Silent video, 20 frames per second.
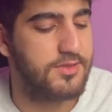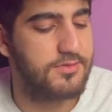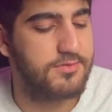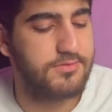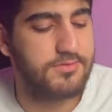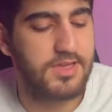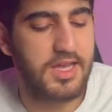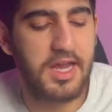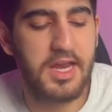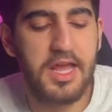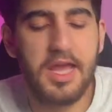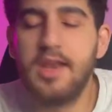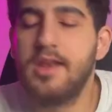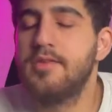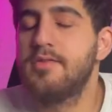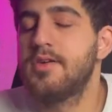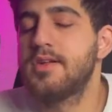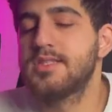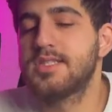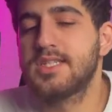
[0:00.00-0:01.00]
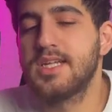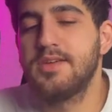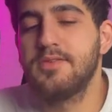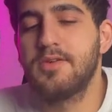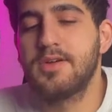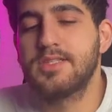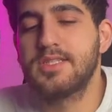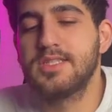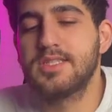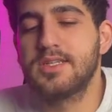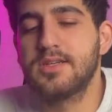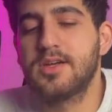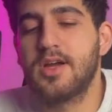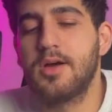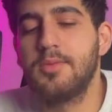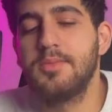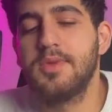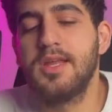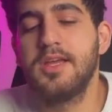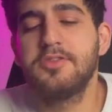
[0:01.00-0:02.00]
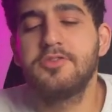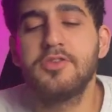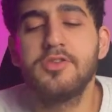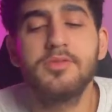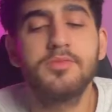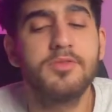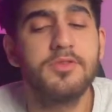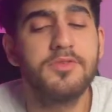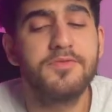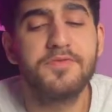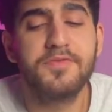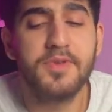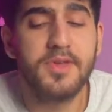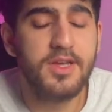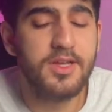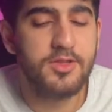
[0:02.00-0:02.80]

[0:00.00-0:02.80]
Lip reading: can anyone say what is the combinatorial proof?